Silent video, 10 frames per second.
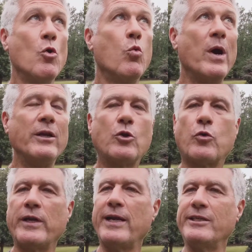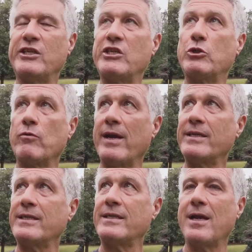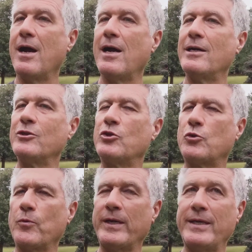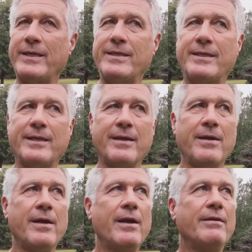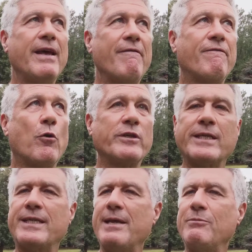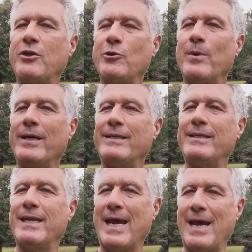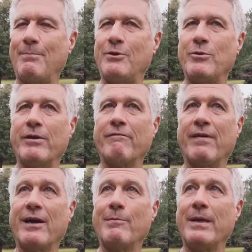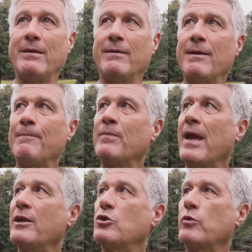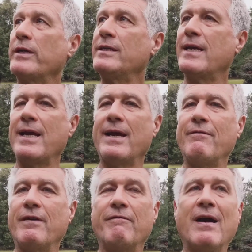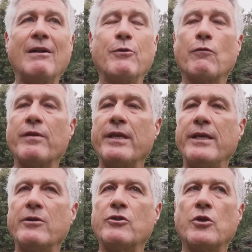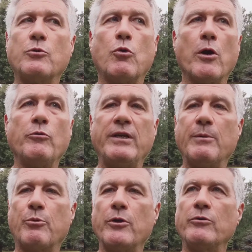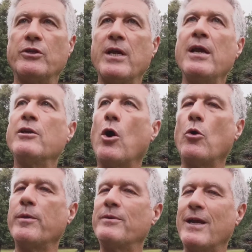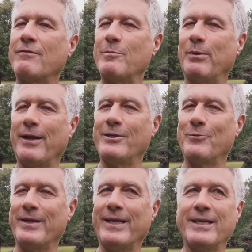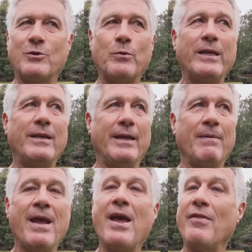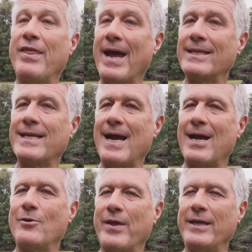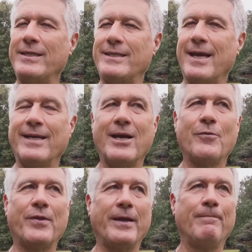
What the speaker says: Wind creates stress on trees that forces them to adapt to their environment, and trees have evolved over the years to grow deep roots to hold themselves in place when it gets windy. That's how they stay healthy.